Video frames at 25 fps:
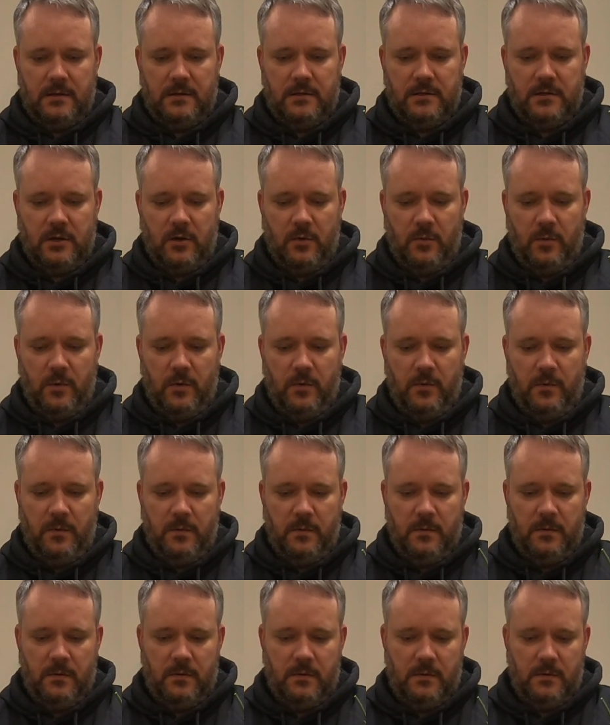So we'll
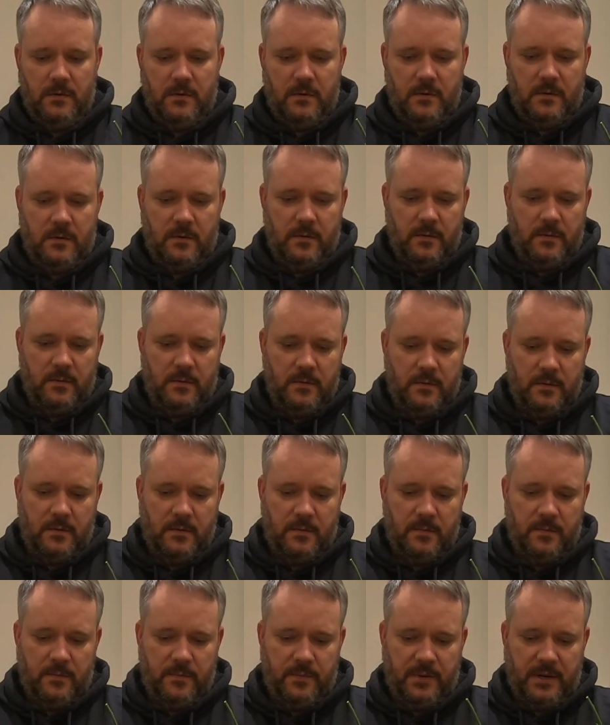
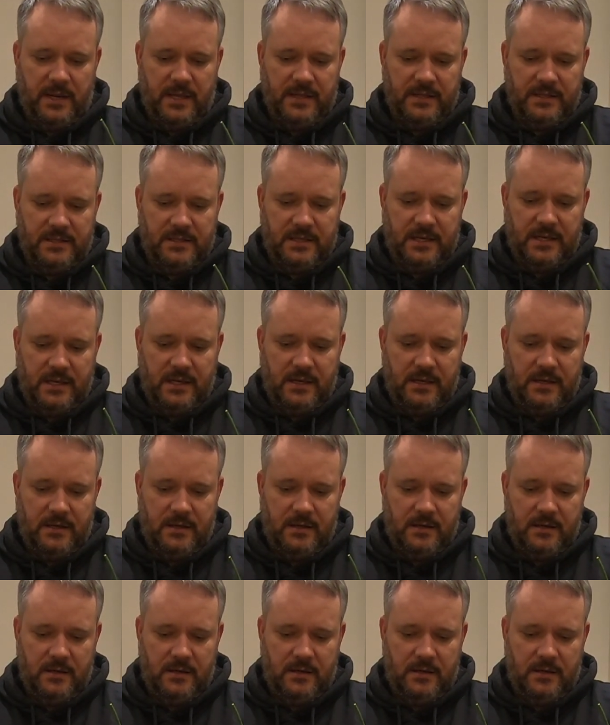plant it